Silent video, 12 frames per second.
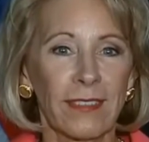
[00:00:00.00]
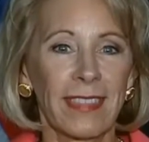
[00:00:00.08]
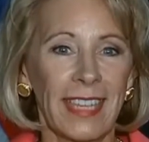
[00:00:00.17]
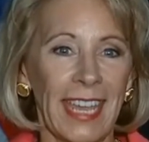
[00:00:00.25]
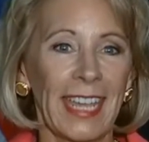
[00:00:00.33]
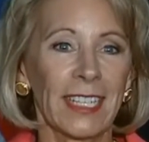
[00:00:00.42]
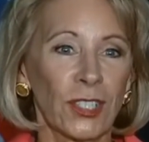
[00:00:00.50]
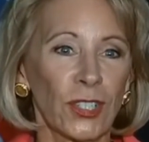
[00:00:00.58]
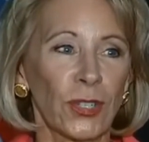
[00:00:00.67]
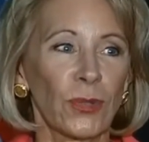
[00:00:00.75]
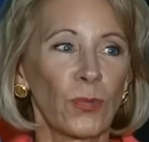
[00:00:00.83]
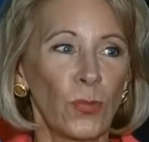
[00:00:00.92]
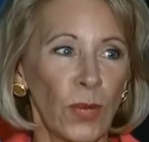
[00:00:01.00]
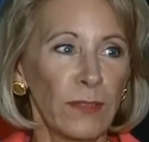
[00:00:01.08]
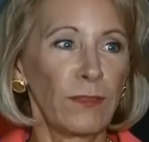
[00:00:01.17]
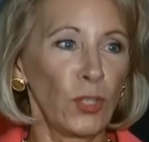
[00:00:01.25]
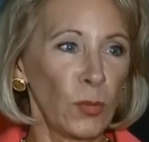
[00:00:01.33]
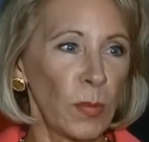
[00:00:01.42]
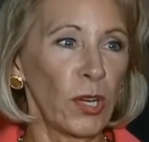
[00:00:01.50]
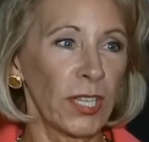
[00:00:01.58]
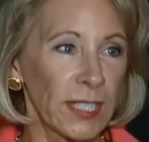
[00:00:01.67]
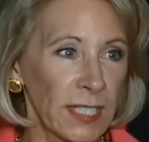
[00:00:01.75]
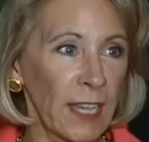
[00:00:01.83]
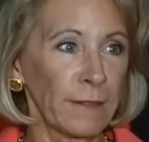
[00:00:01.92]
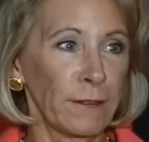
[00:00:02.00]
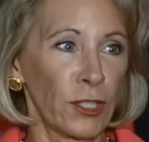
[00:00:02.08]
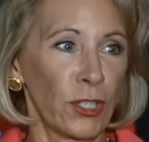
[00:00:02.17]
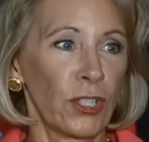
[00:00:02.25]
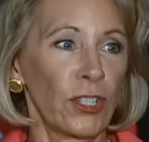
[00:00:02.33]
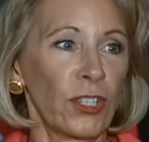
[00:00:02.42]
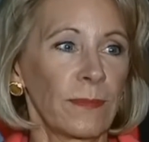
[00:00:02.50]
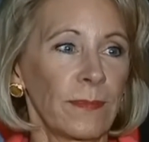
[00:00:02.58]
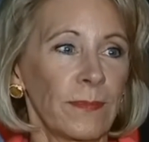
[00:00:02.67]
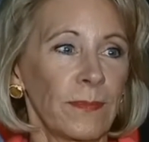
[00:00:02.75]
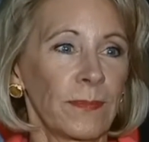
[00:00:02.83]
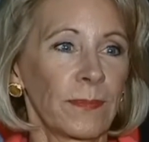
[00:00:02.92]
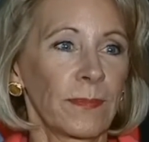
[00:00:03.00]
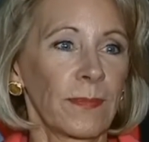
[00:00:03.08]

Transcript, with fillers: She wants to learn more about Tennessee's school choice